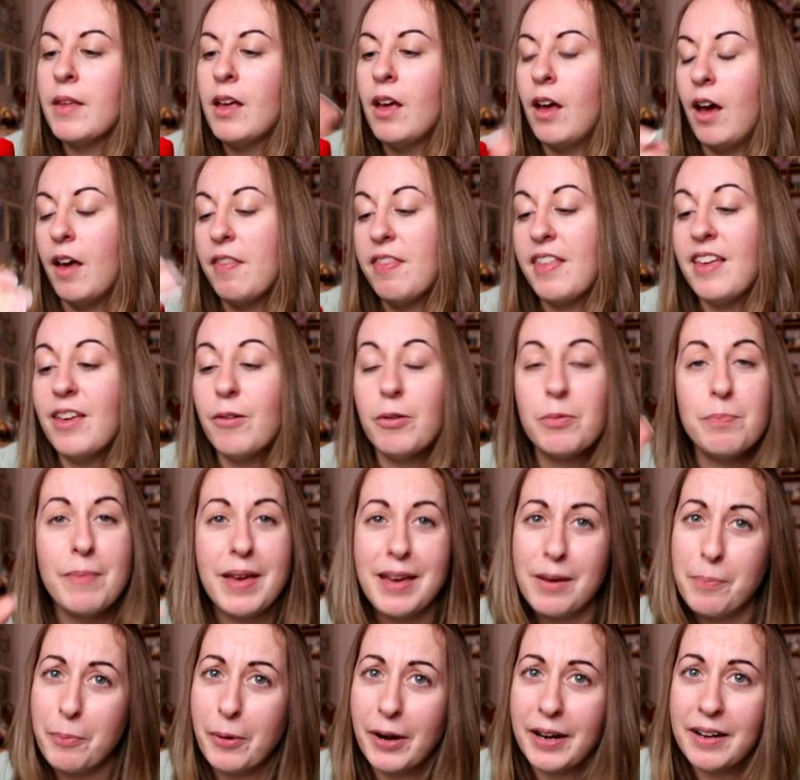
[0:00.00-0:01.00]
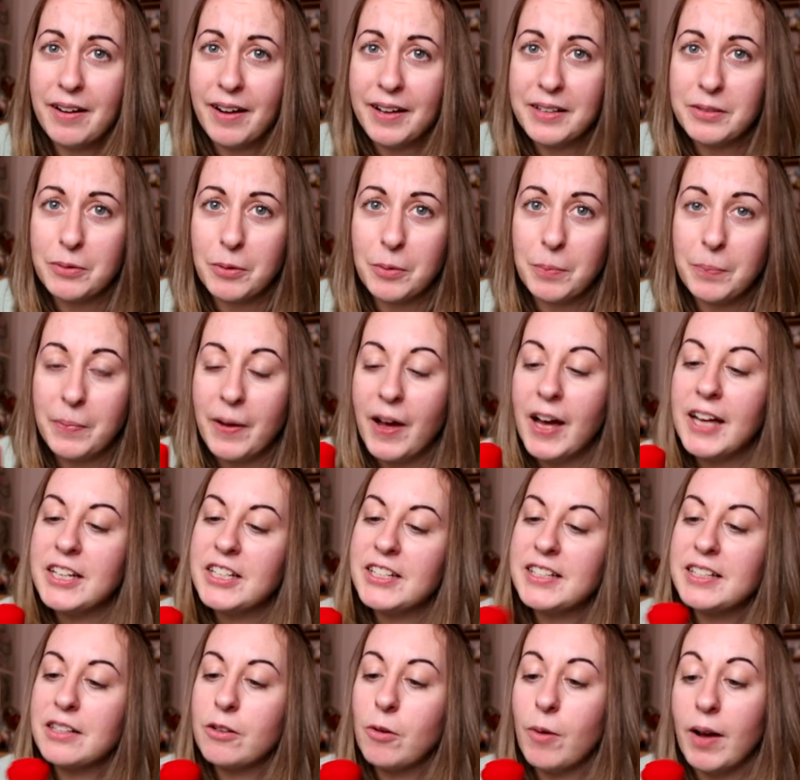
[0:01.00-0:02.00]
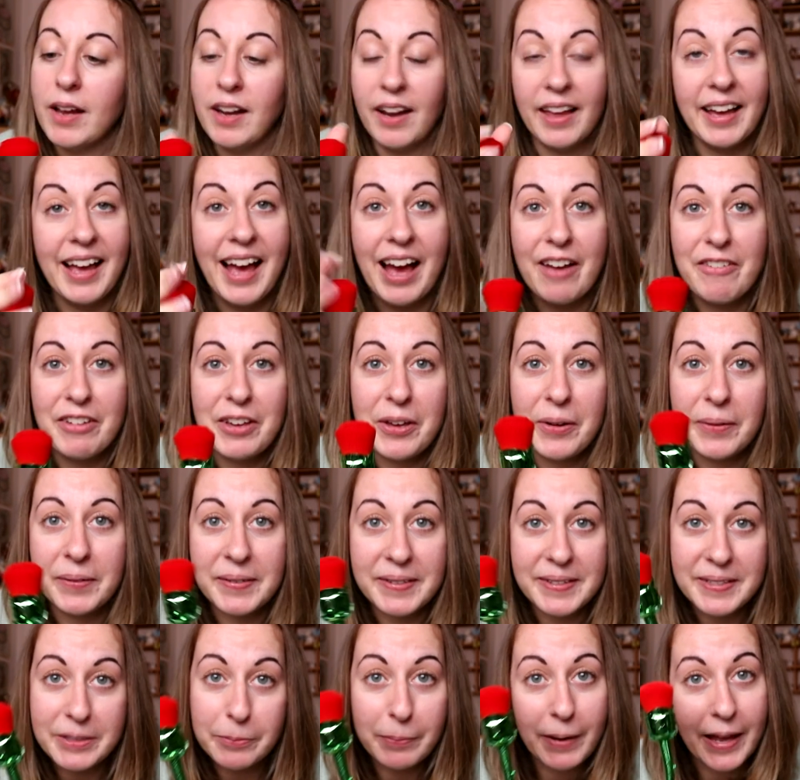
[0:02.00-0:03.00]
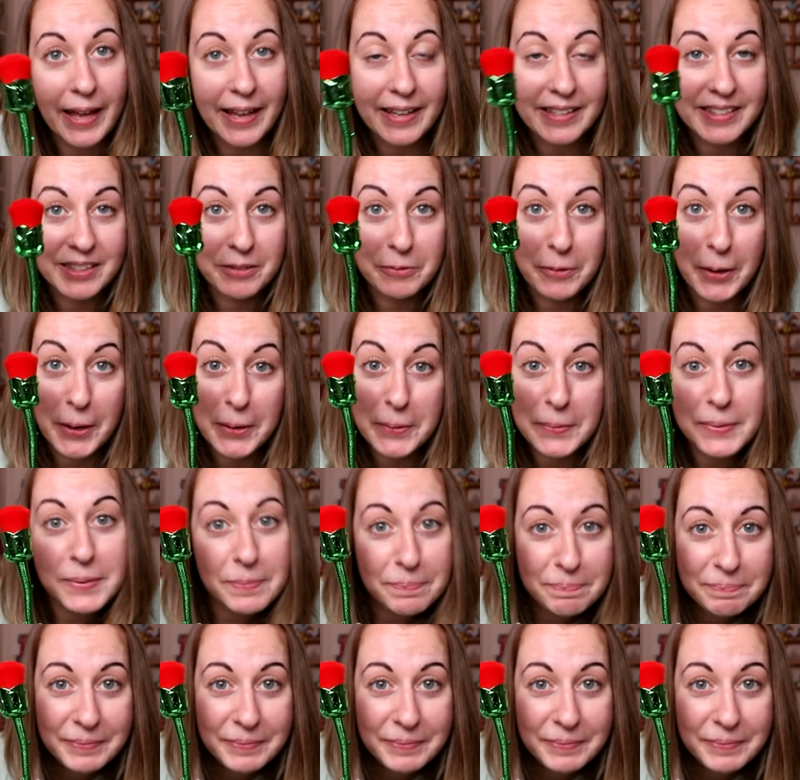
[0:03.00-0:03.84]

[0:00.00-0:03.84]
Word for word: I think it would make a pretty nice one, but I just quite like having it on display as the rose.